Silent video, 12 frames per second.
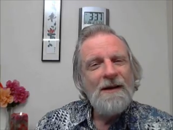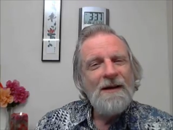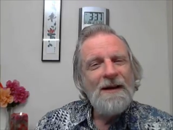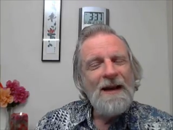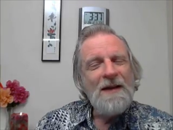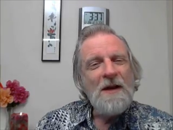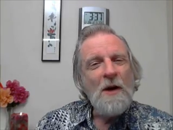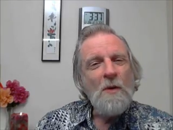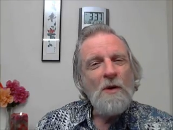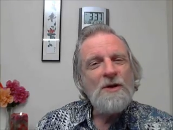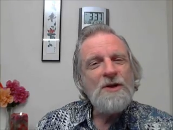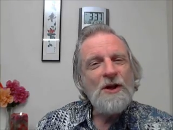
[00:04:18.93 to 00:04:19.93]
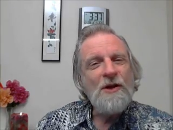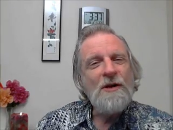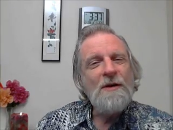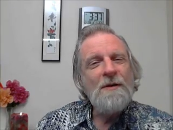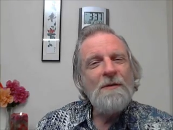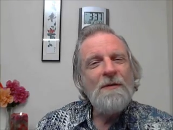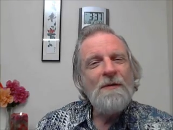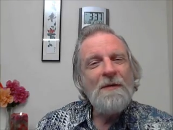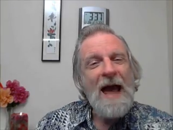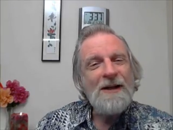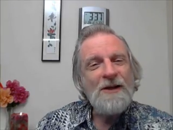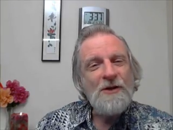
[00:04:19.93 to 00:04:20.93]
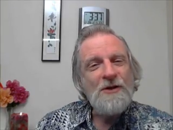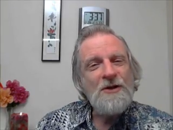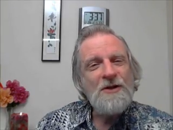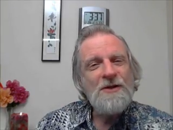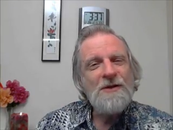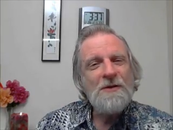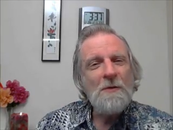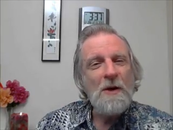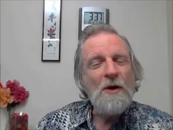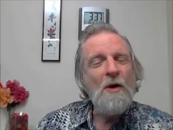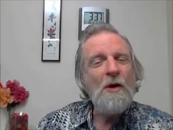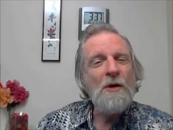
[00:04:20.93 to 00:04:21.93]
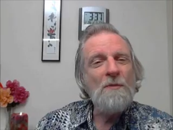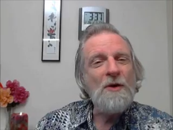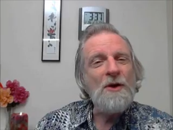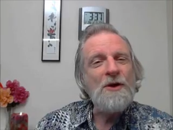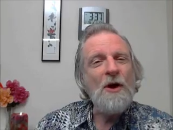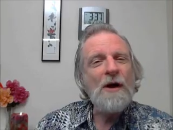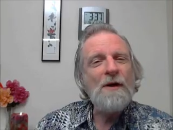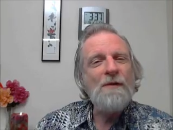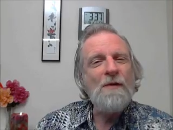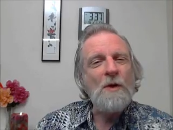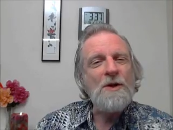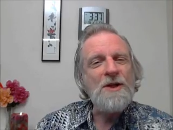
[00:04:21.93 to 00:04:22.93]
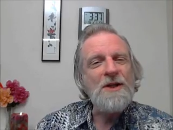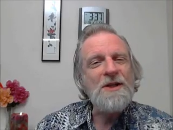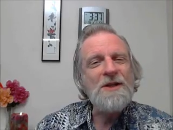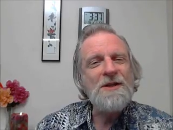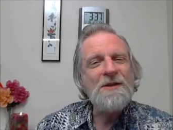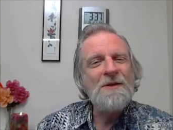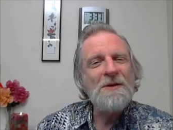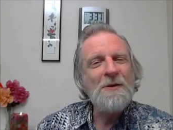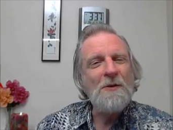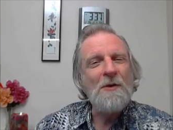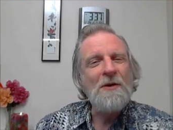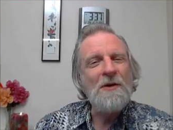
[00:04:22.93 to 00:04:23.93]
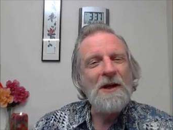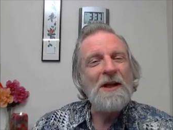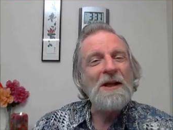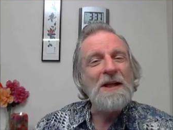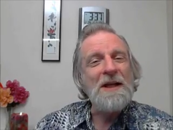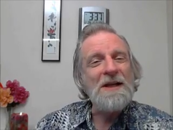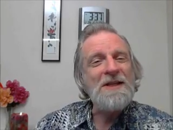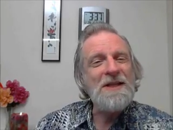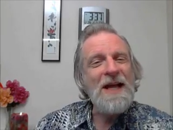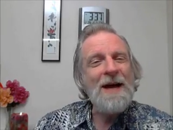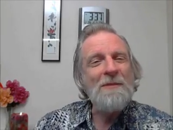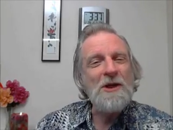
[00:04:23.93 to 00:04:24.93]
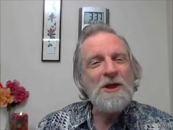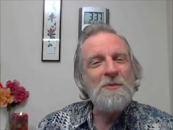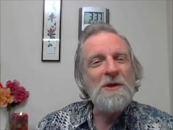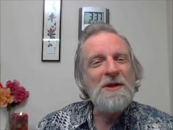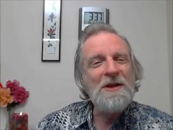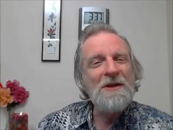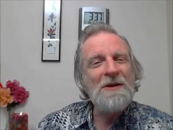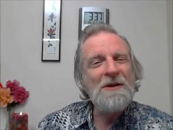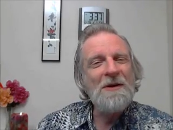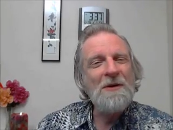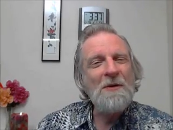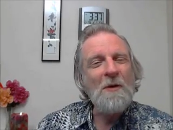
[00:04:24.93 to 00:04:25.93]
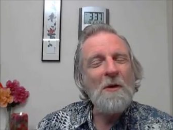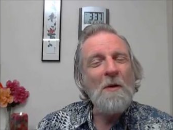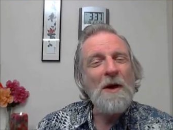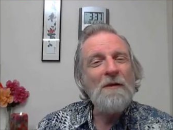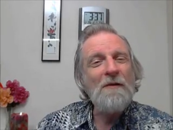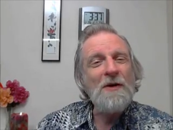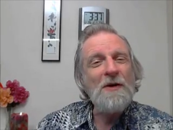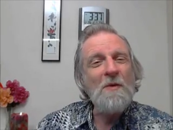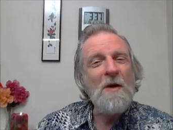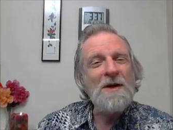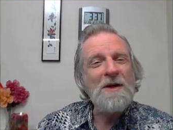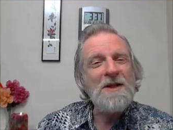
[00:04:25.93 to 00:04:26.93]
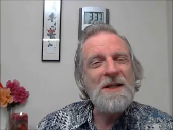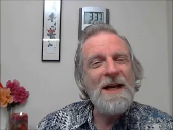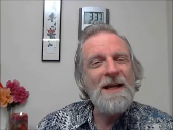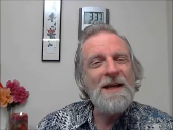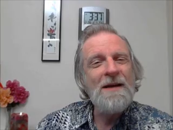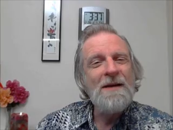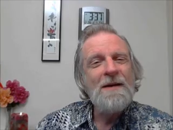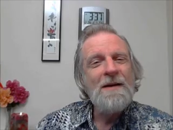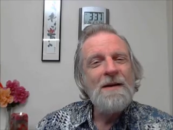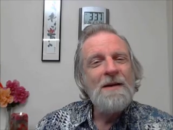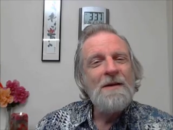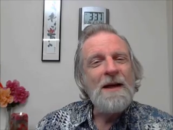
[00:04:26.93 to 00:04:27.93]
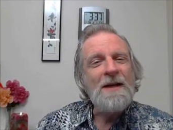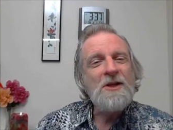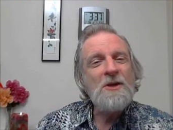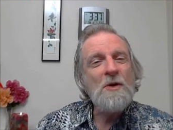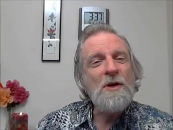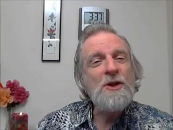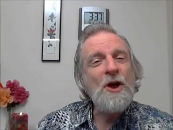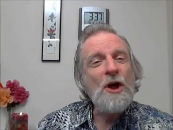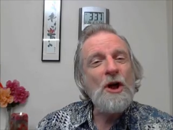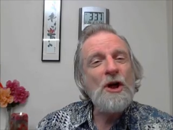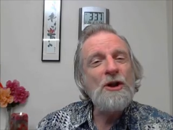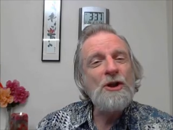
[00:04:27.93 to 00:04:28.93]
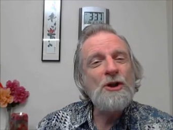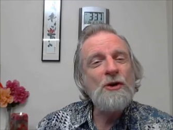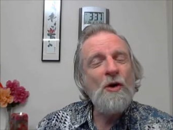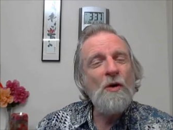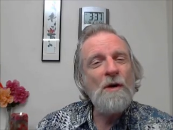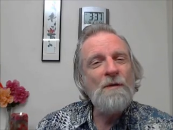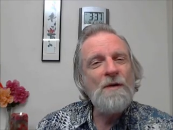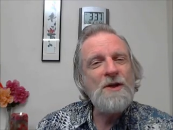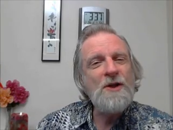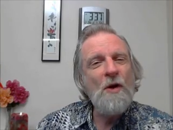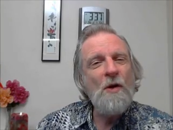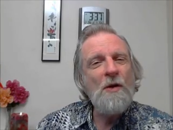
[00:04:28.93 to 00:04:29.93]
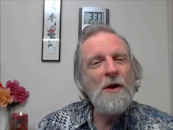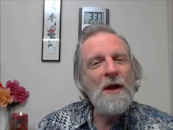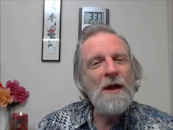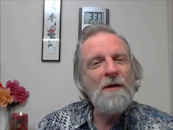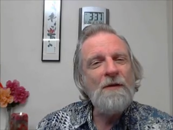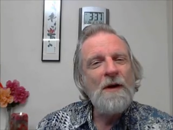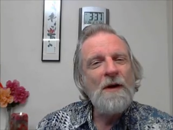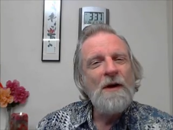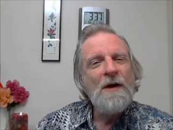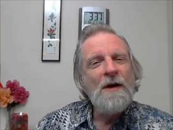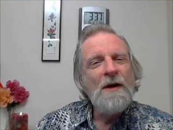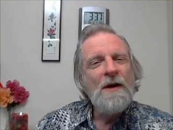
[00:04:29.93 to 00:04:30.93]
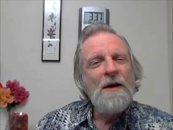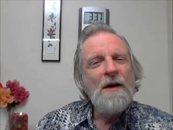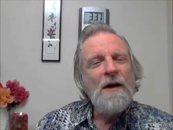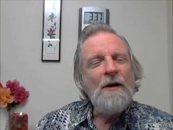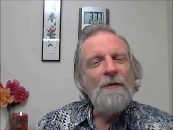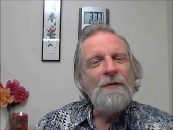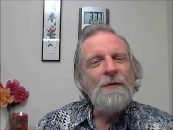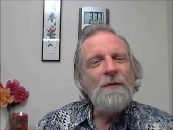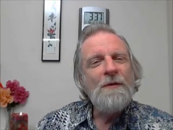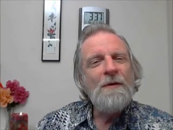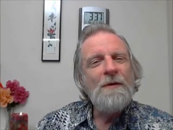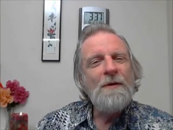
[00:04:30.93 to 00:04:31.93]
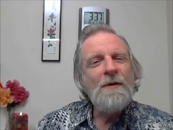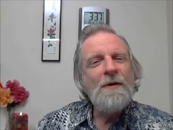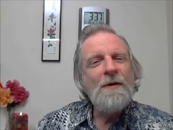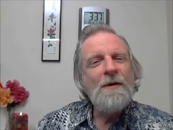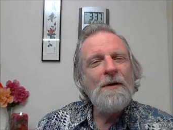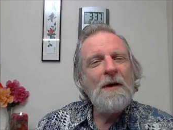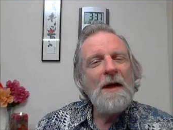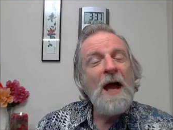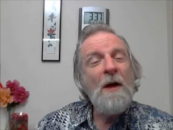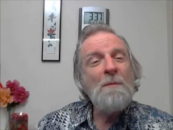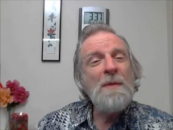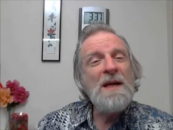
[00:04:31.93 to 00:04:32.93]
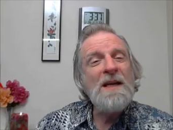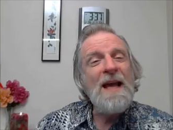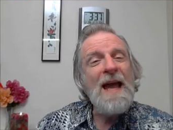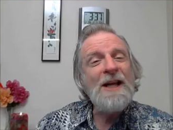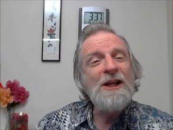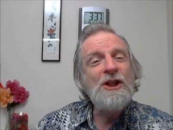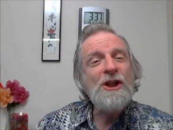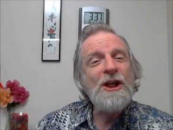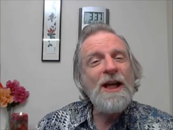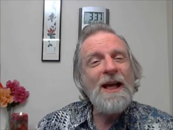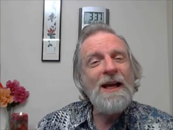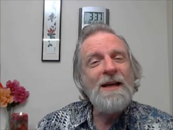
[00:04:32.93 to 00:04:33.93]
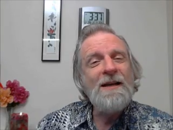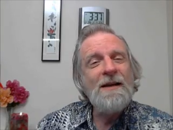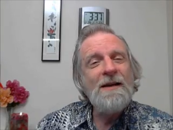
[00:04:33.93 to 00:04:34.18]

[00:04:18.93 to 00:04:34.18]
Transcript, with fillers: And there were certain factors, we call them the dark forces, or the elite establishment, or whatever you want to say, that sort of took control of this whole thing of, of helping educate